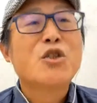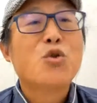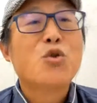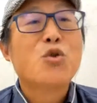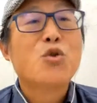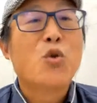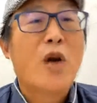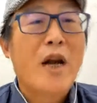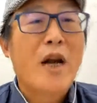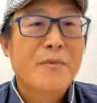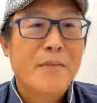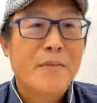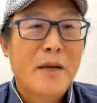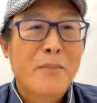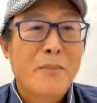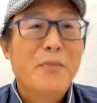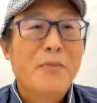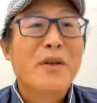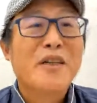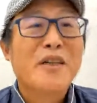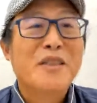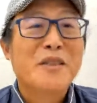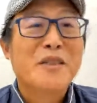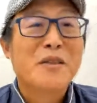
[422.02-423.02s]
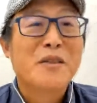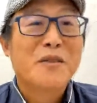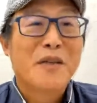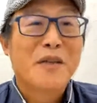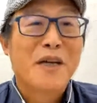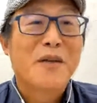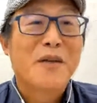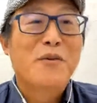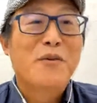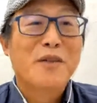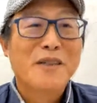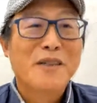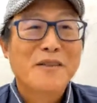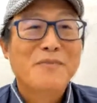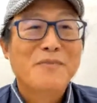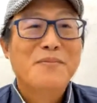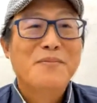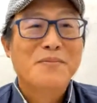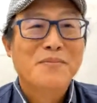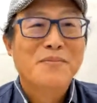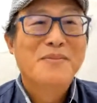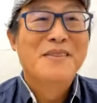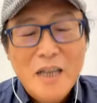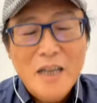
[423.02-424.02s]
I describe my political
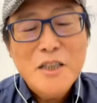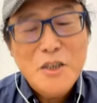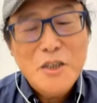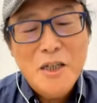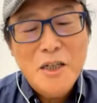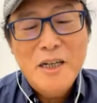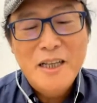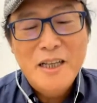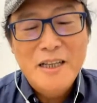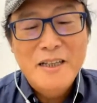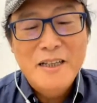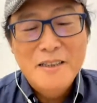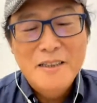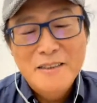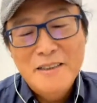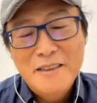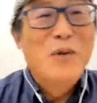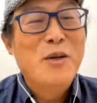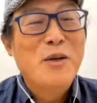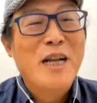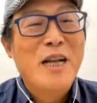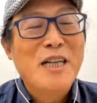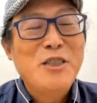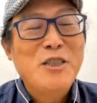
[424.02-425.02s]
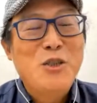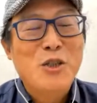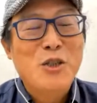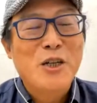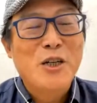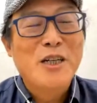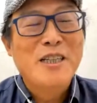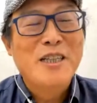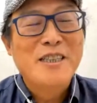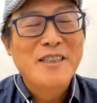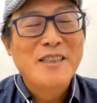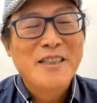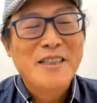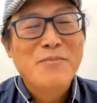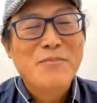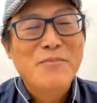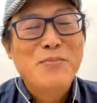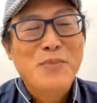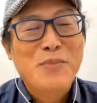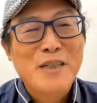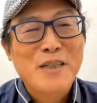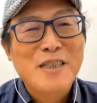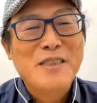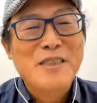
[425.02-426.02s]
career. Actually, when I
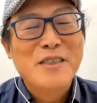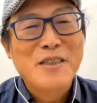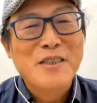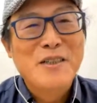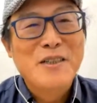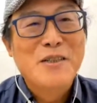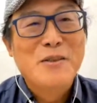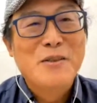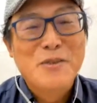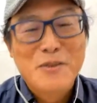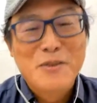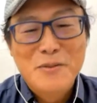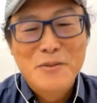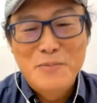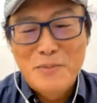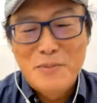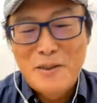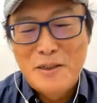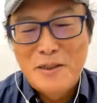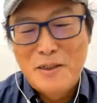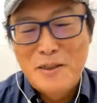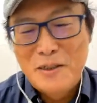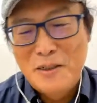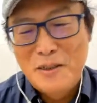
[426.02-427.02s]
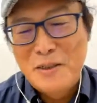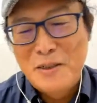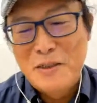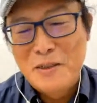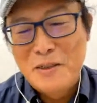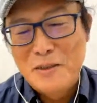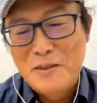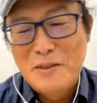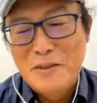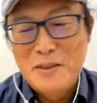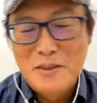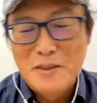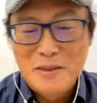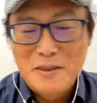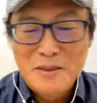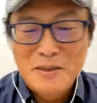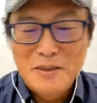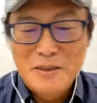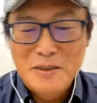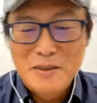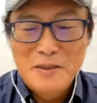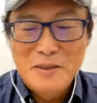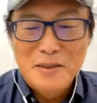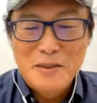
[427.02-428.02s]
joined
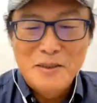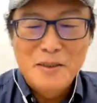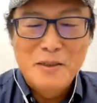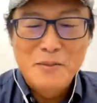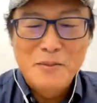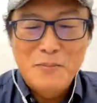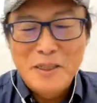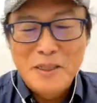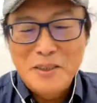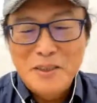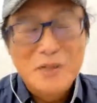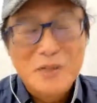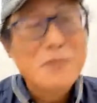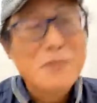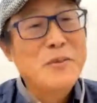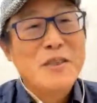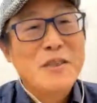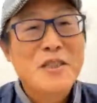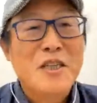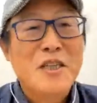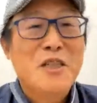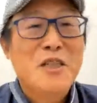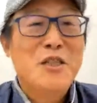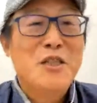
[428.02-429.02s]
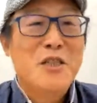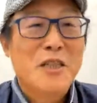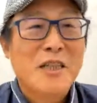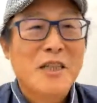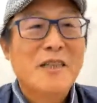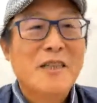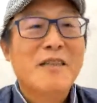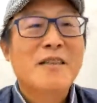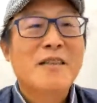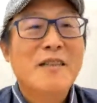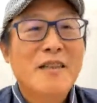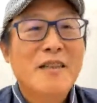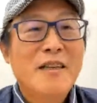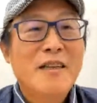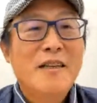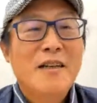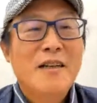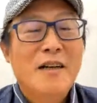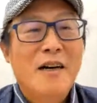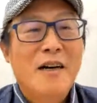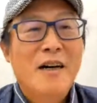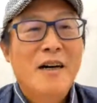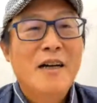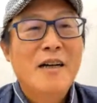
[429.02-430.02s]
the political
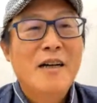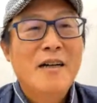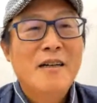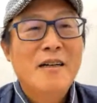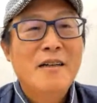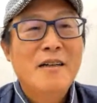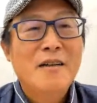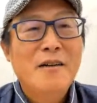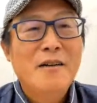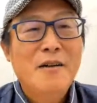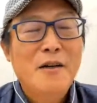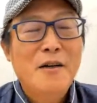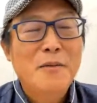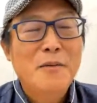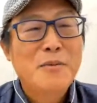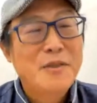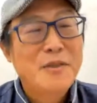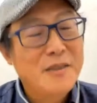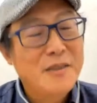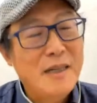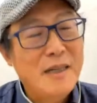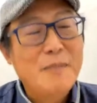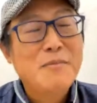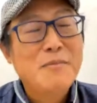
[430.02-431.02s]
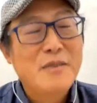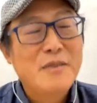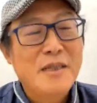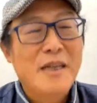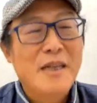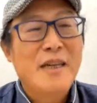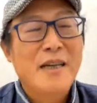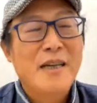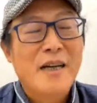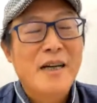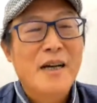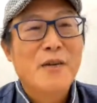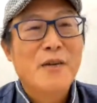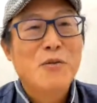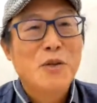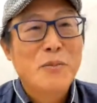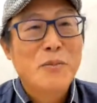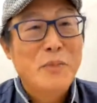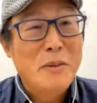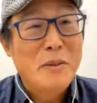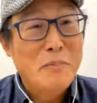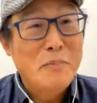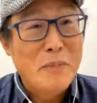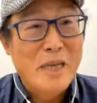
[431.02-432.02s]
position, yeah. I hope someday
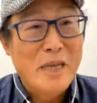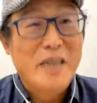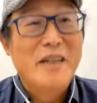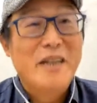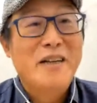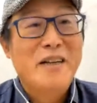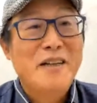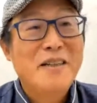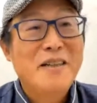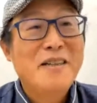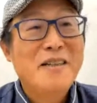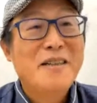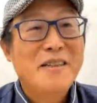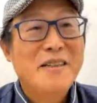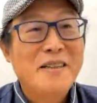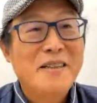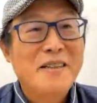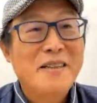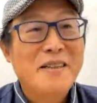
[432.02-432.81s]
I will be made.